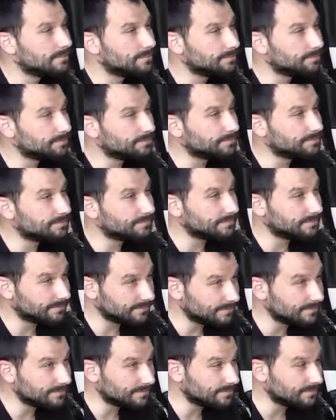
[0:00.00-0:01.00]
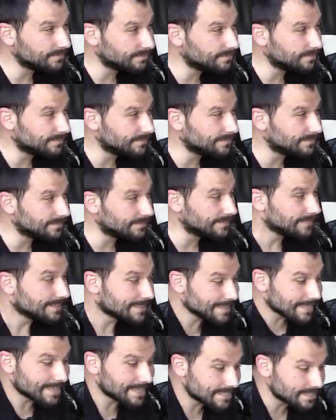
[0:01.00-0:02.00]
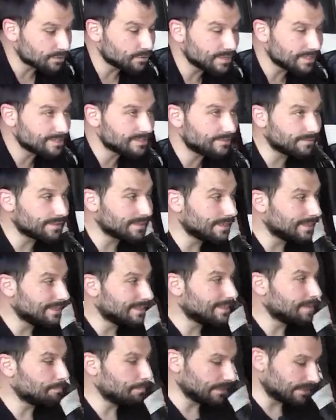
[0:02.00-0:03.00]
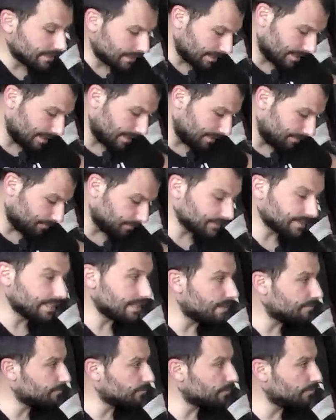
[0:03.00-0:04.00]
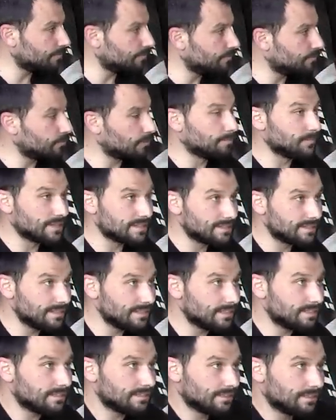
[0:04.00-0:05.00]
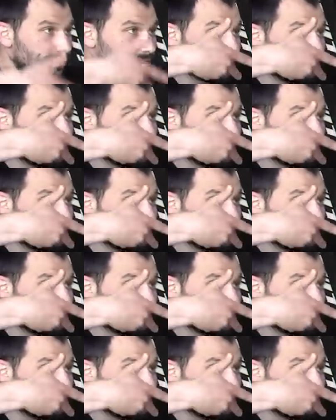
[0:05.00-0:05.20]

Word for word: that, imagine what I went through, yeah, because so but yeah, from the seat